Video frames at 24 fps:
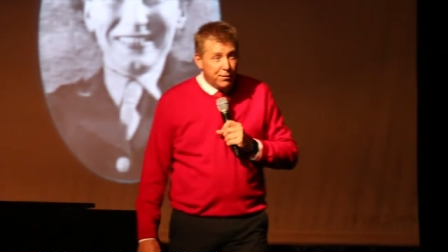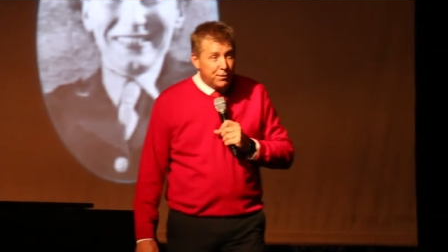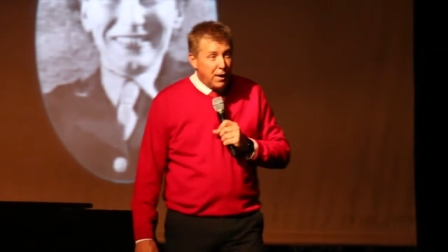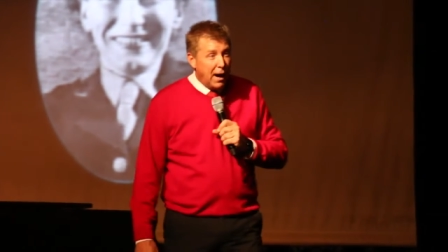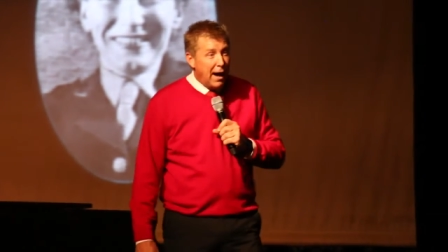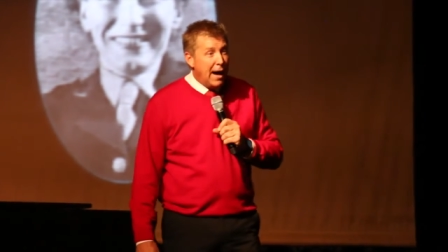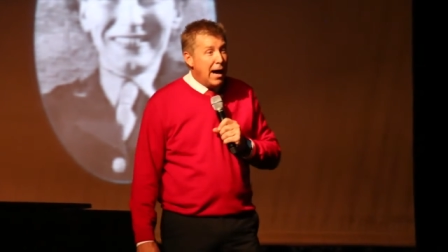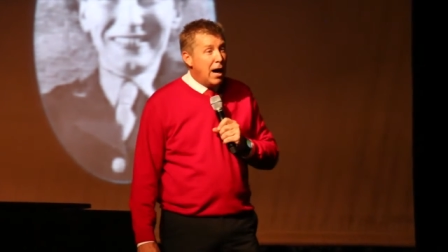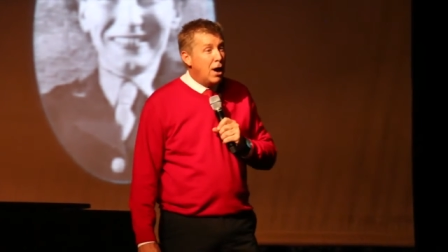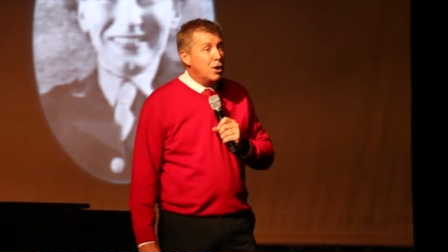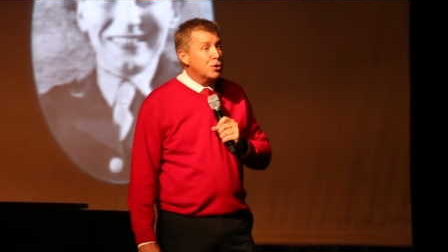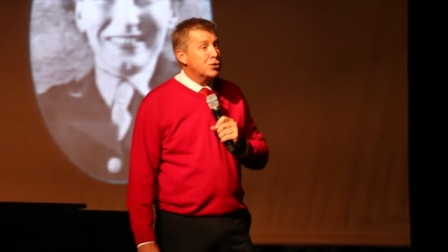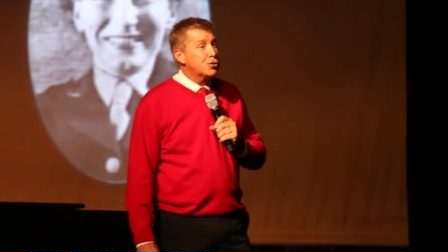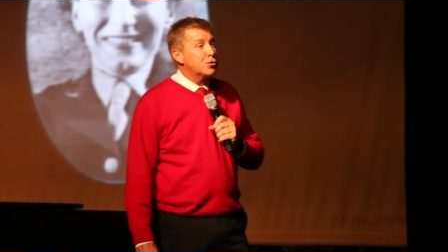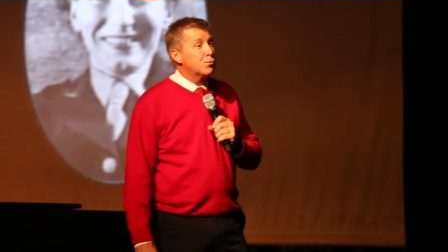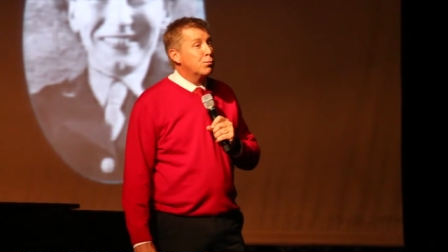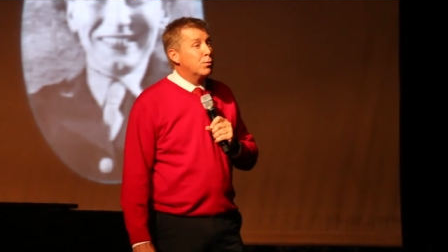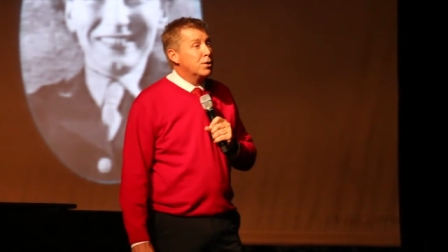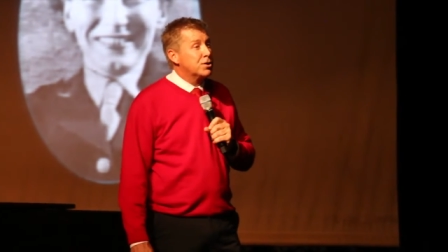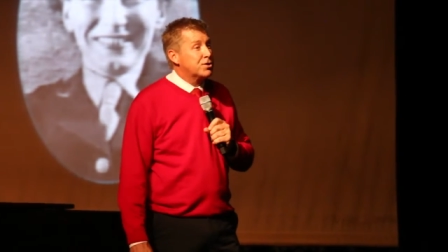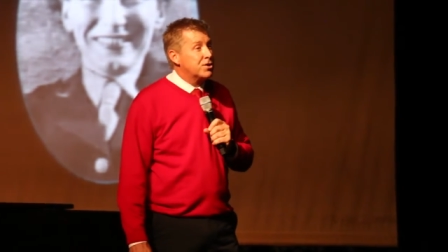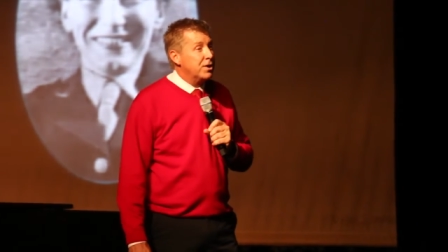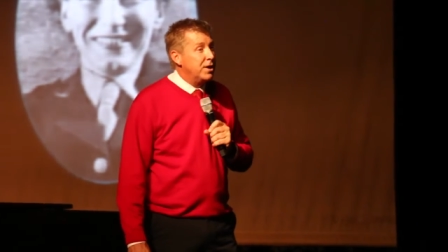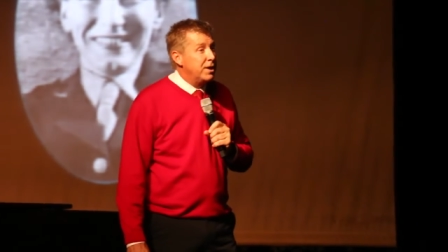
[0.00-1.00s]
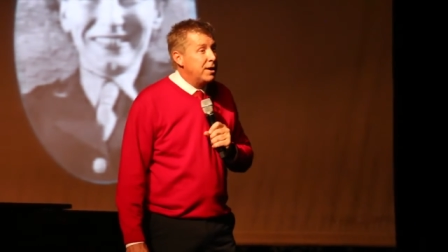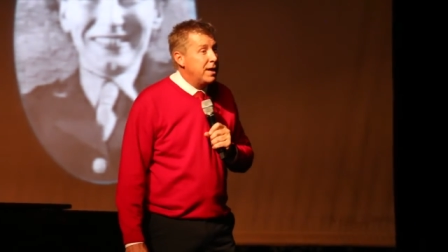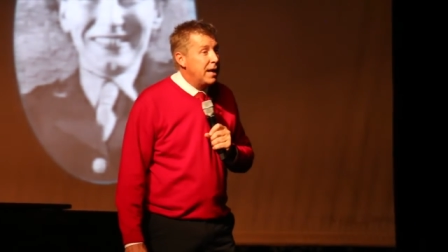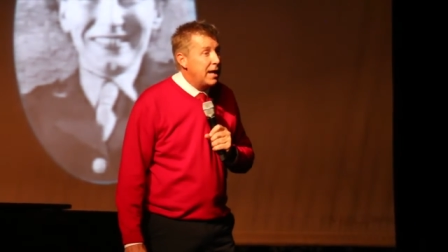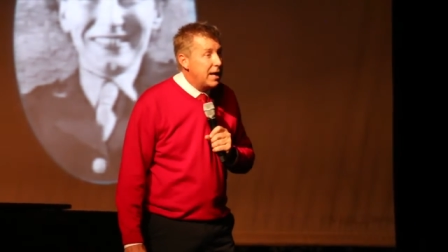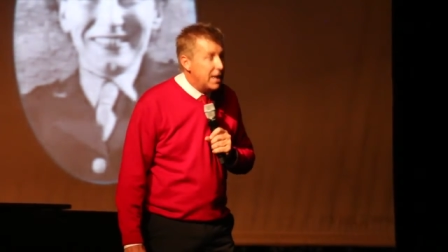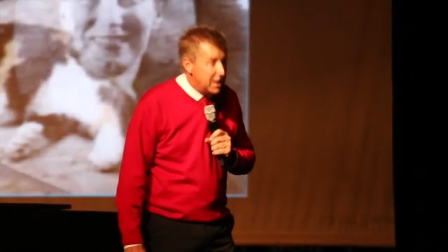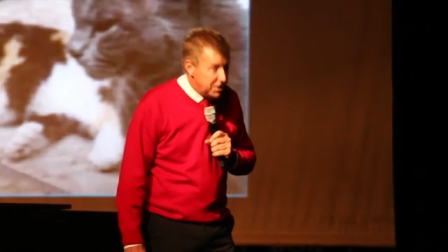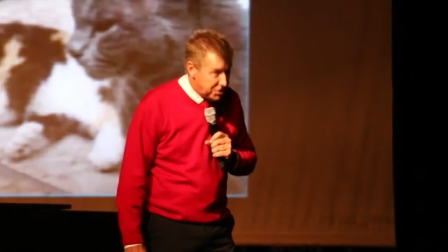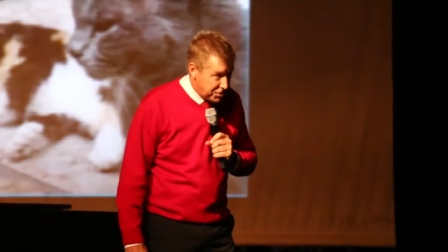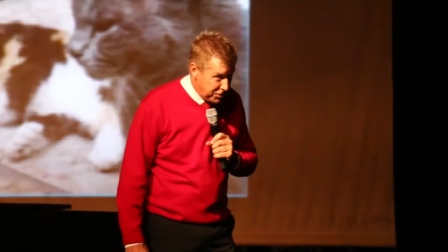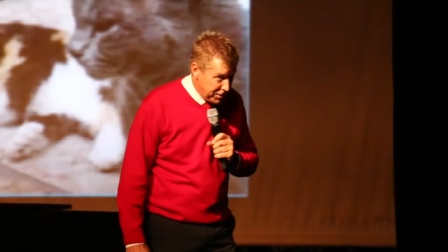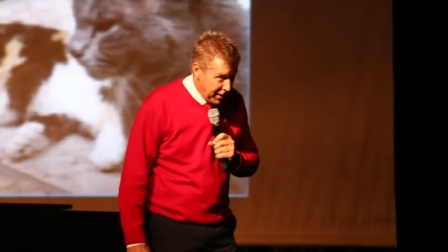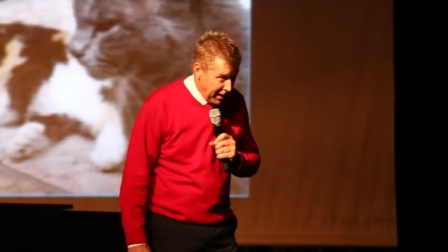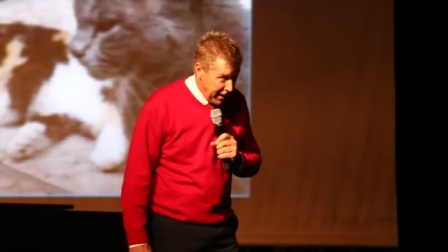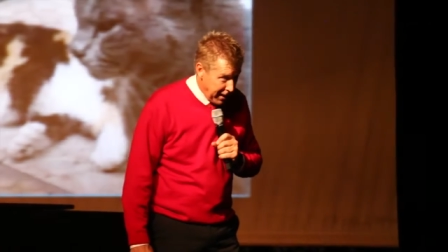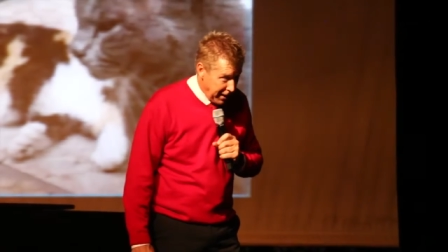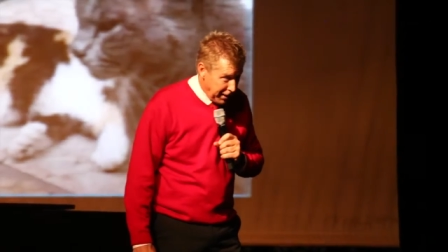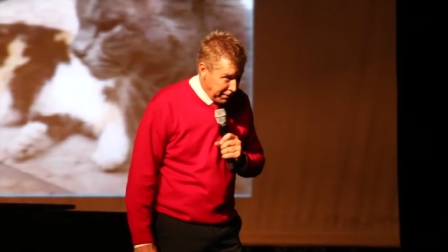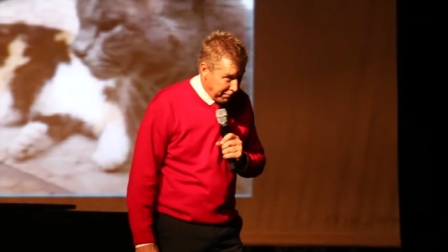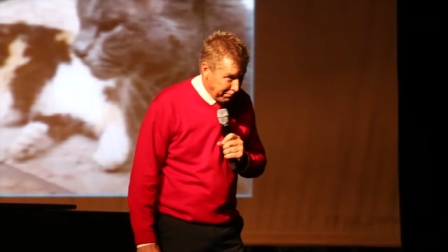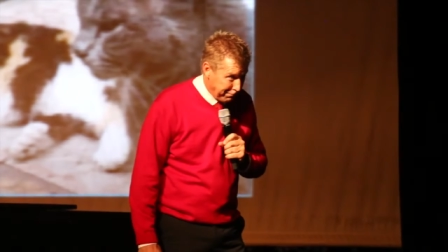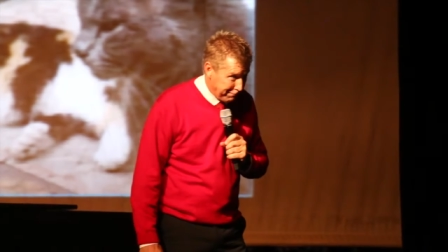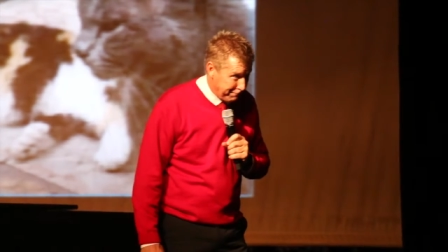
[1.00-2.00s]
the house was in his
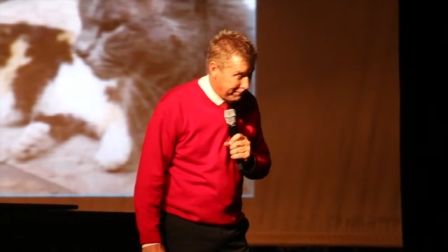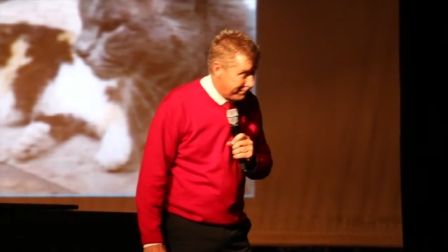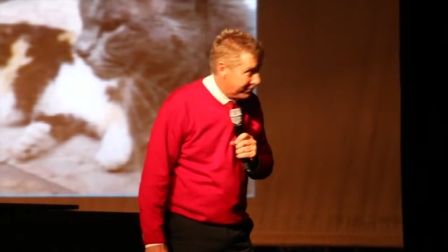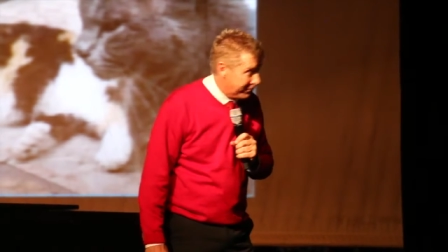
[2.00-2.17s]
name,